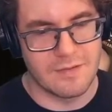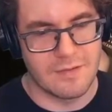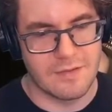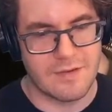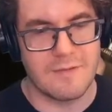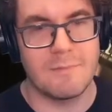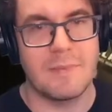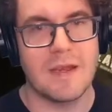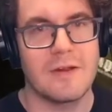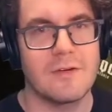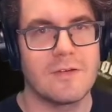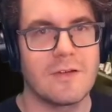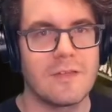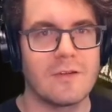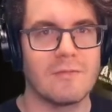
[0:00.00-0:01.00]

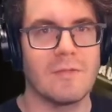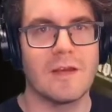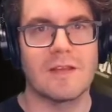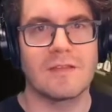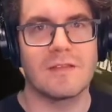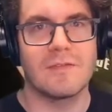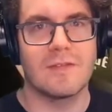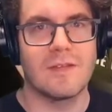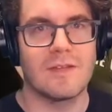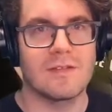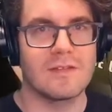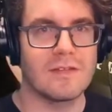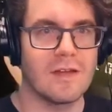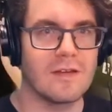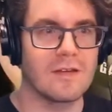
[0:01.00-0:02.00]
compared to the rest of the
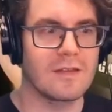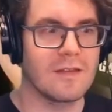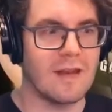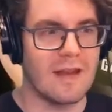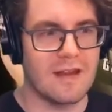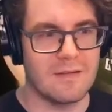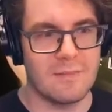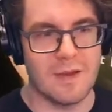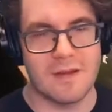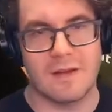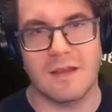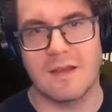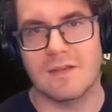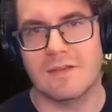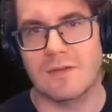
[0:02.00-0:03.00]
aesthetic that Admech
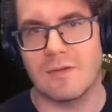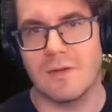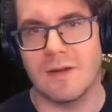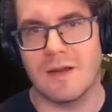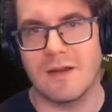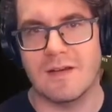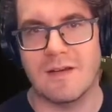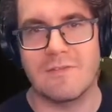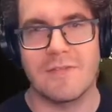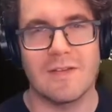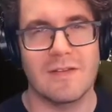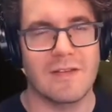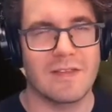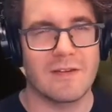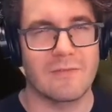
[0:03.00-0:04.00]
has going on, I
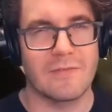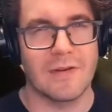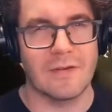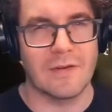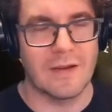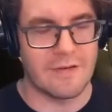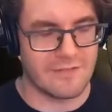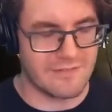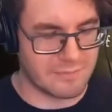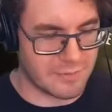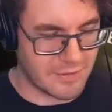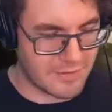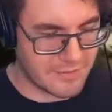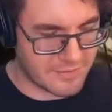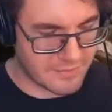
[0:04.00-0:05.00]
feel like they're very out of
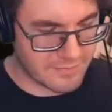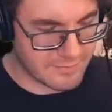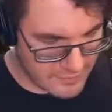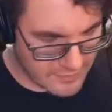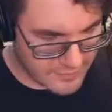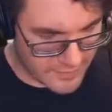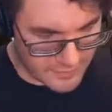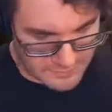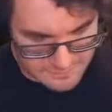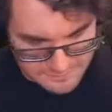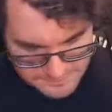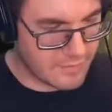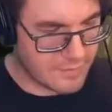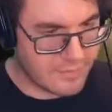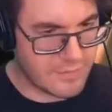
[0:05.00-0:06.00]
place. So
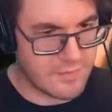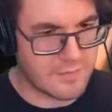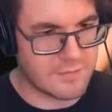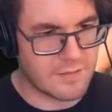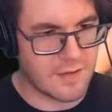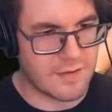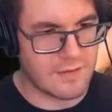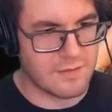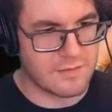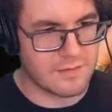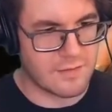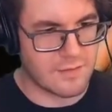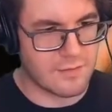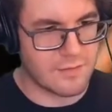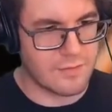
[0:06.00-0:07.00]
these guys
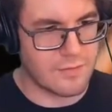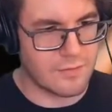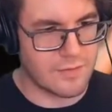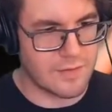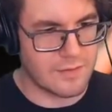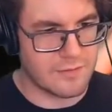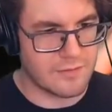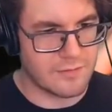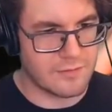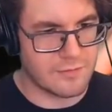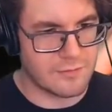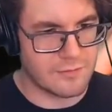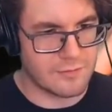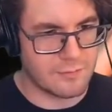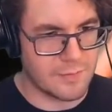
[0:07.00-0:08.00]
are going
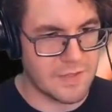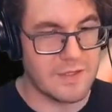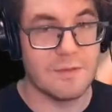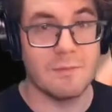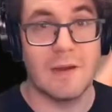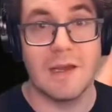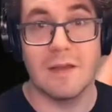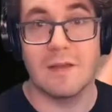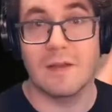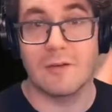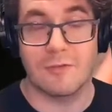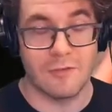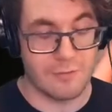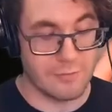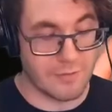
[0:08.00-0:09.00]
to be my
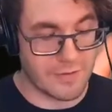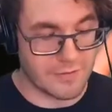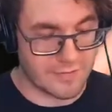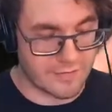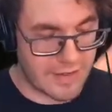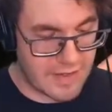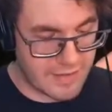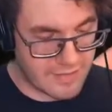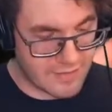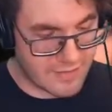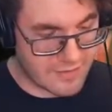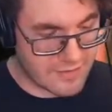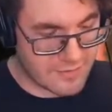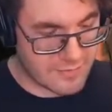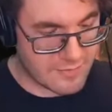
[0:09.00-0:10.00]
Electro Priests, and they
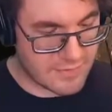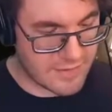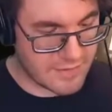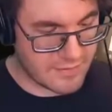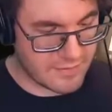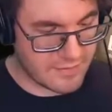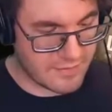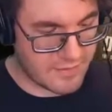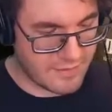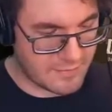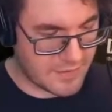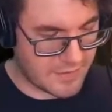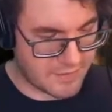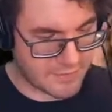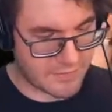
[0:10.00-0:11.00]
come in a
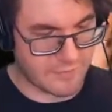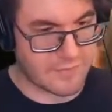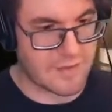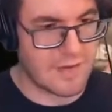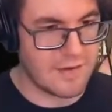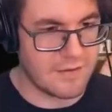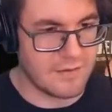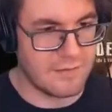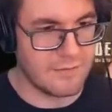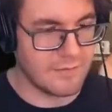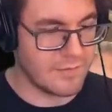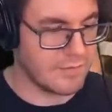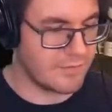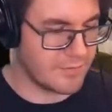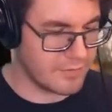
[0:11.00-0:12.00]
box of 10,
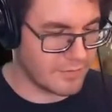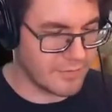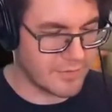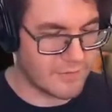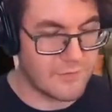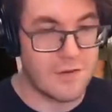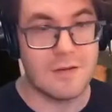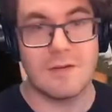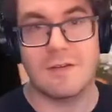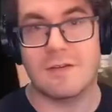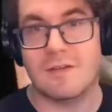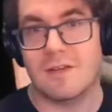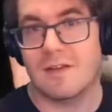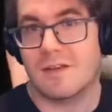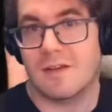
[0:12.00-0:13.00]
which is really convenient
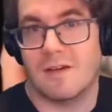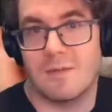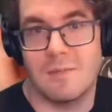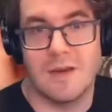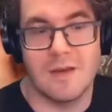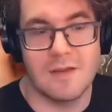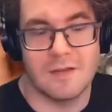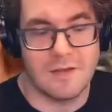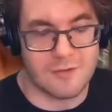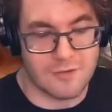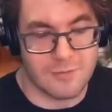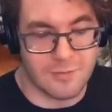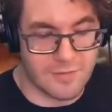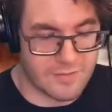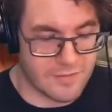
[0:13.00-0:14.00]
because that's how many
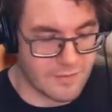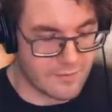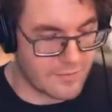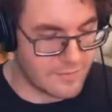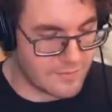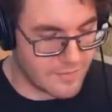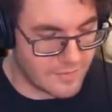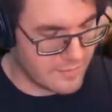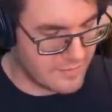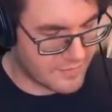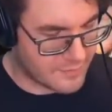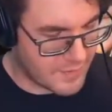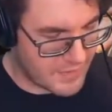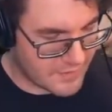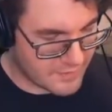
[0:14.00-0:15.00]
Electro Priests I want to run.
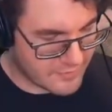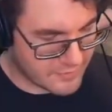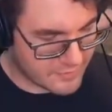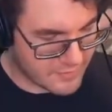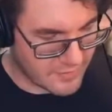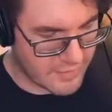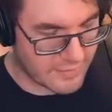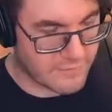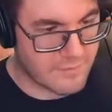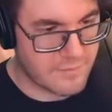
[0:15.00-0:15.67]
This box was like